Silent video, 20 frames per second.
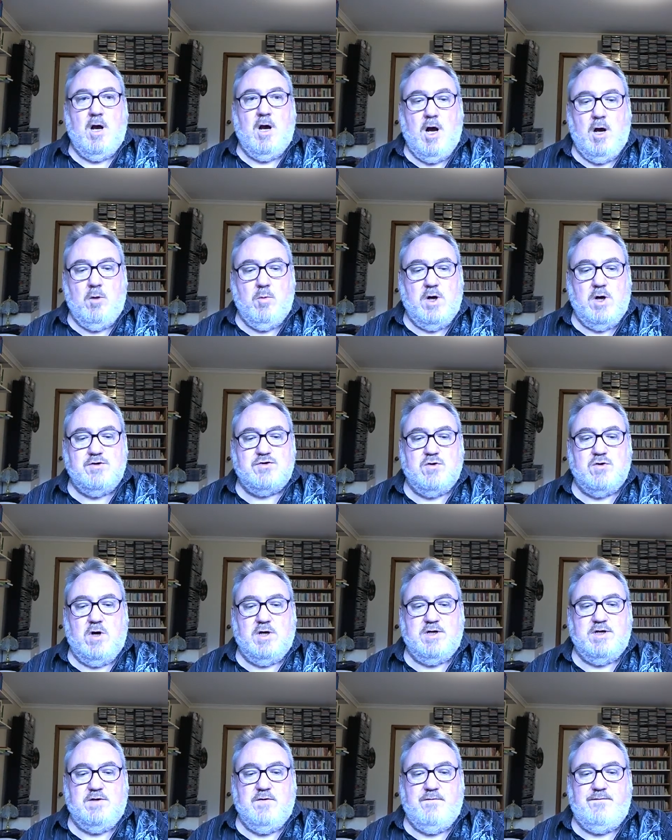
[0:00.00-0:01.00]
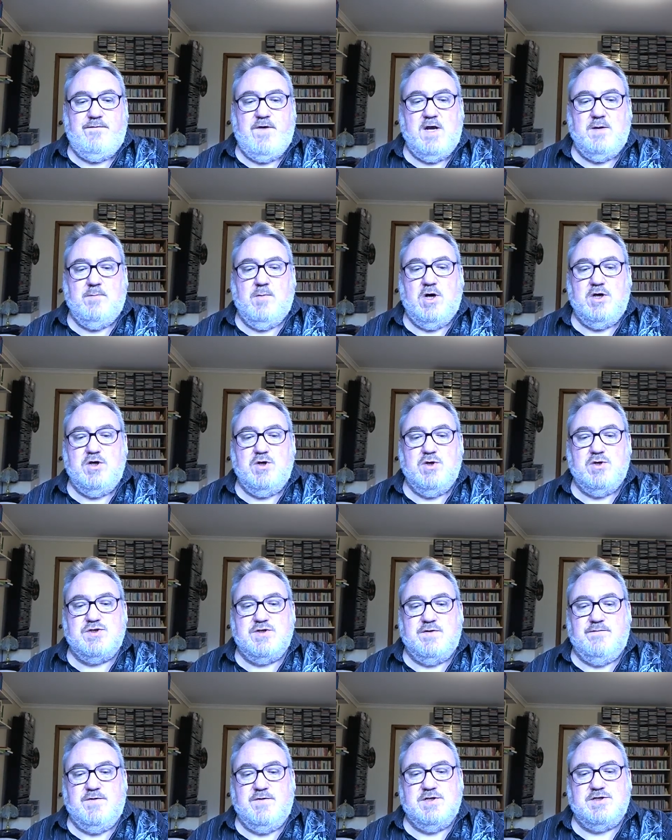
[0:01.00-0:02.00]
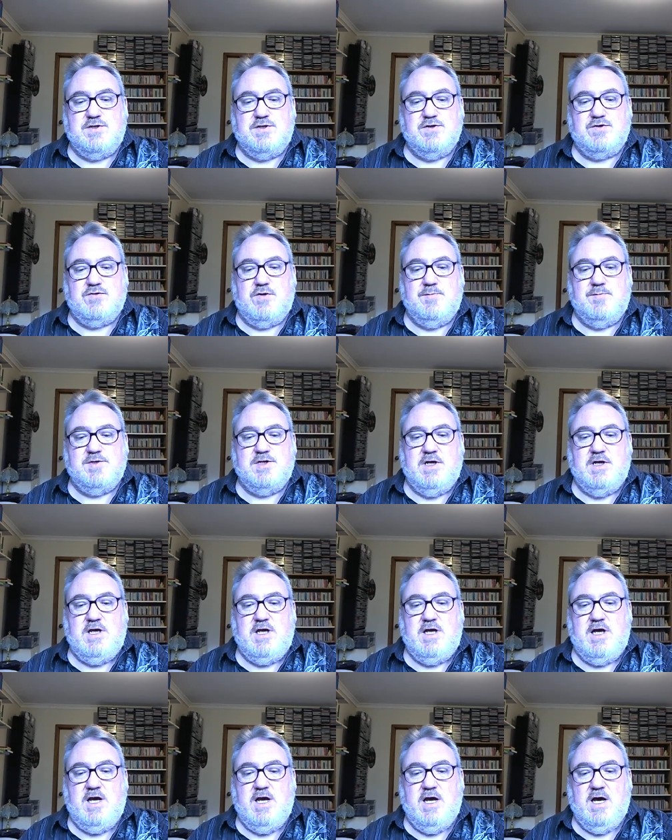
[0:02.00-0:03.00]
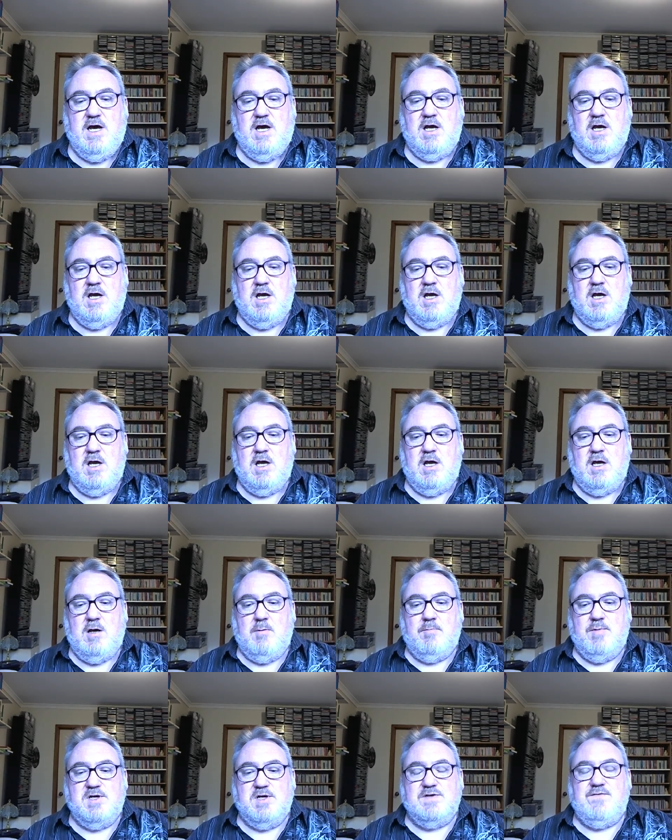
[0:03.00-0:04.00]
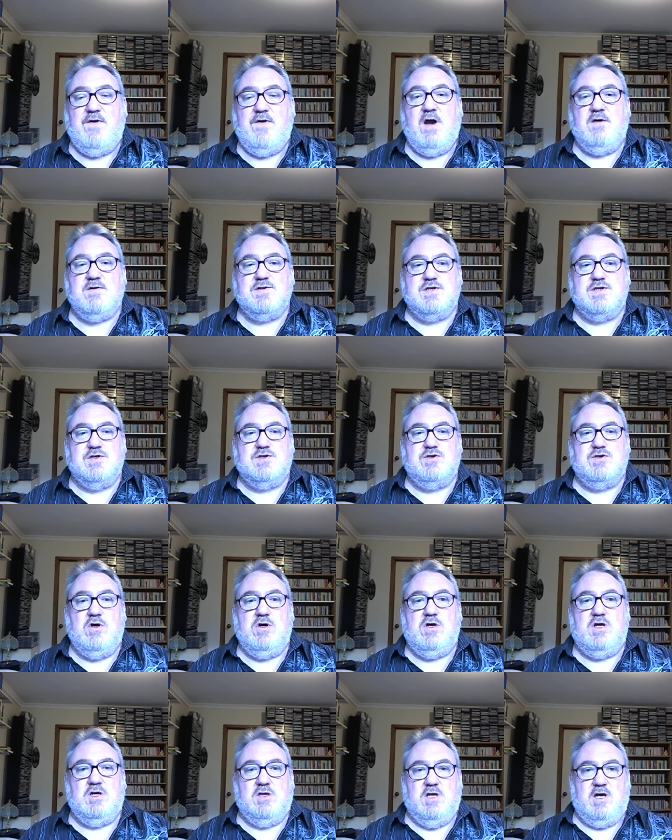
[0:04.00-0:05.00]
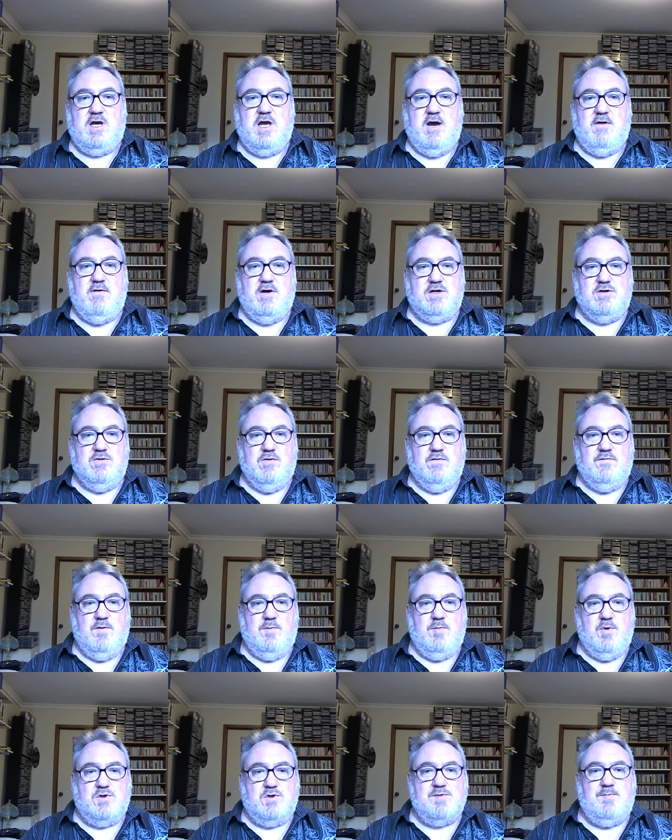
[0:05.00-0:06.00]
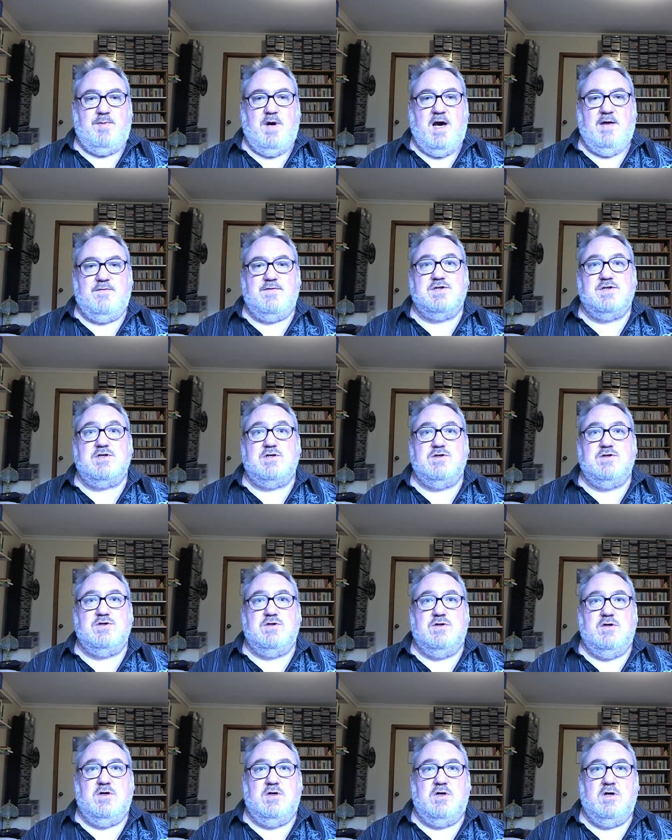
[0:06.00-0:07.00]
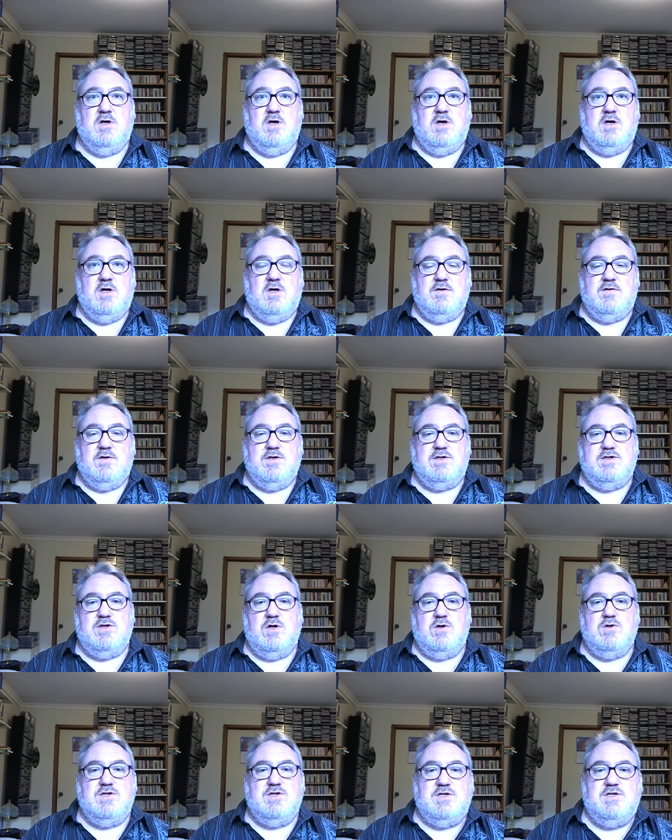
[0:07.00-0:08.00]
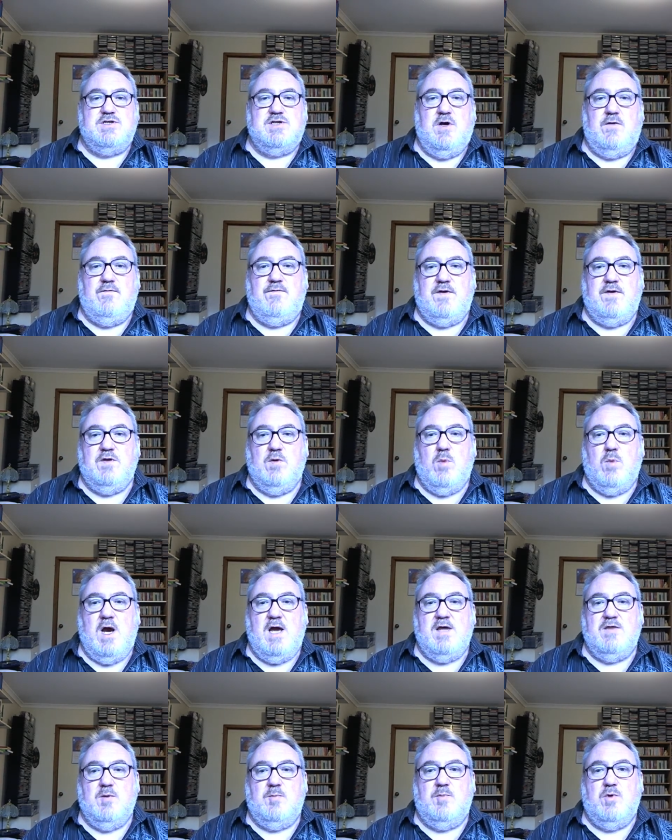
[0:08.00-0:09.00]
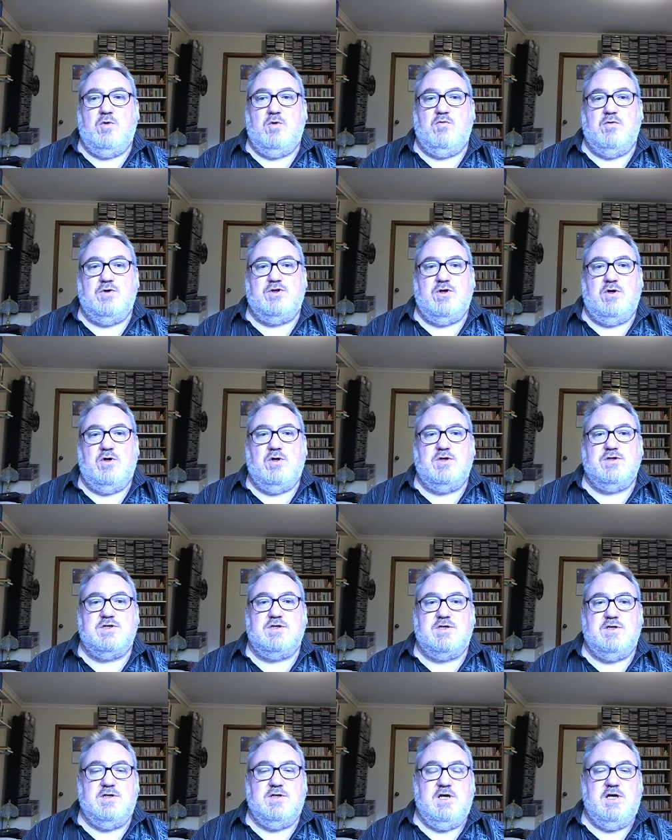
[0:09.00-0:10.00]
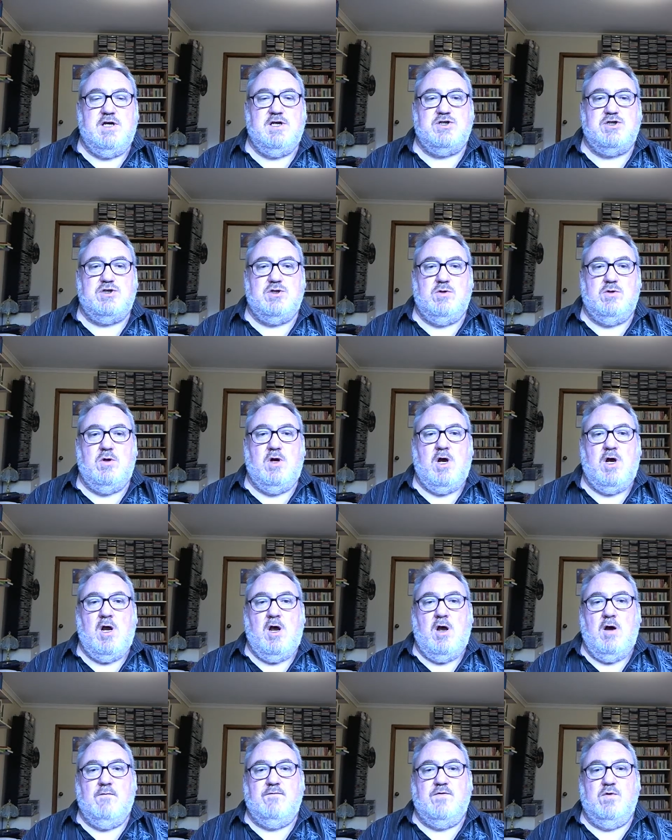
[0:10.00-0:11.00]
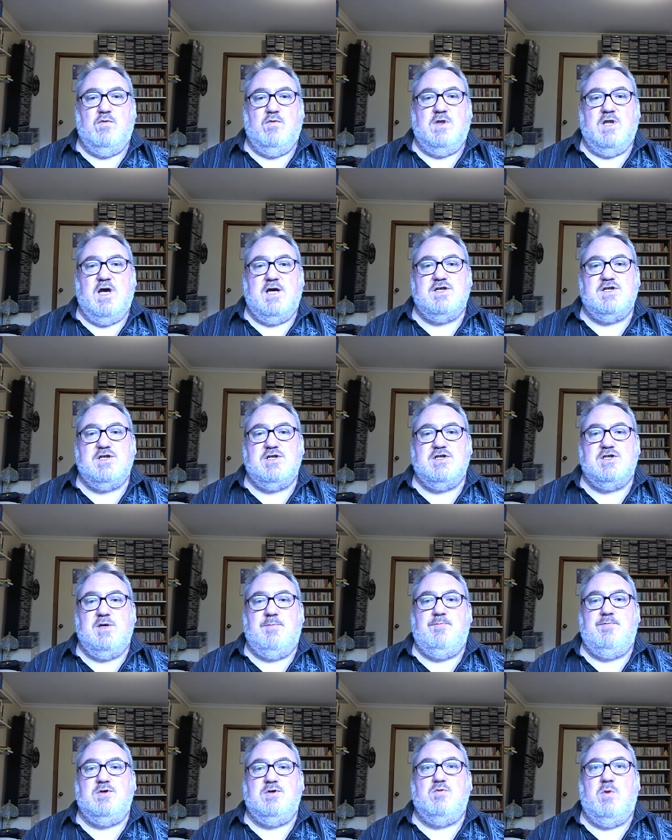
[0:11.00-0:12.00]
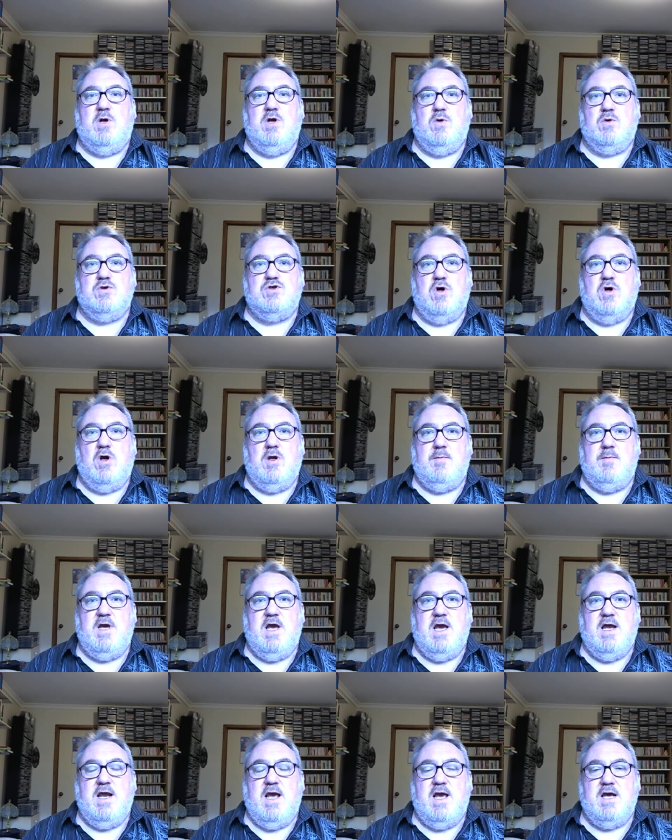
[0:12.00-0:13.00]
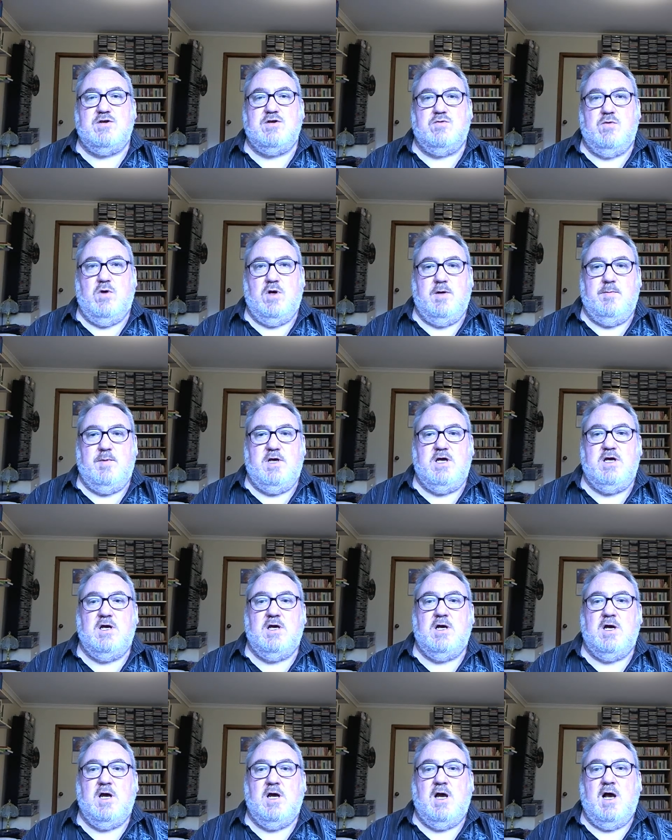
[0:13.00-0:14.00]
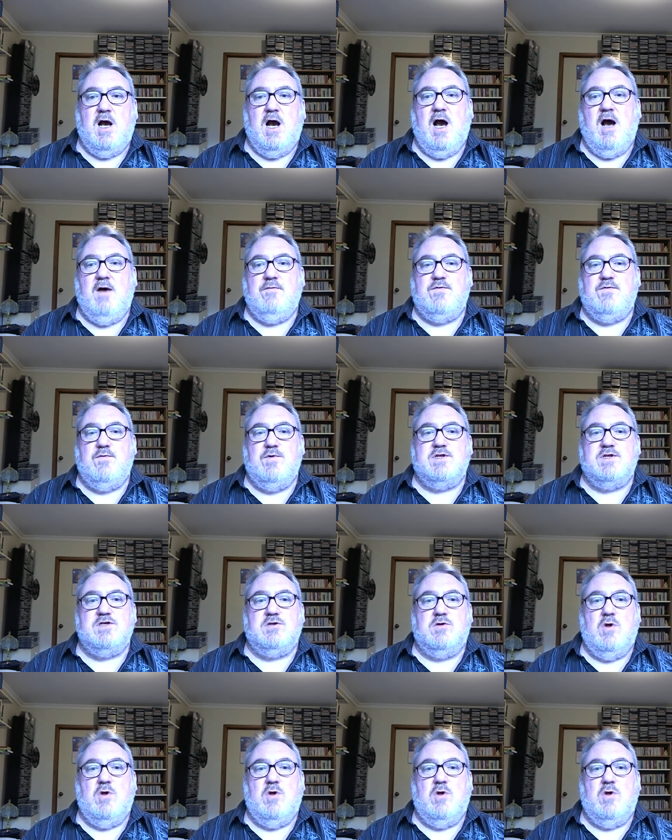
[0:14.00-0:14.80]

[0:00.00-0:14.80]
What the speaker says: I won't try to defend my use of this description here, but as far as the circular character of the book's path is concerned, This shows itself in the way the book returns to the issue of the relationship between autonomy and heteronomy after its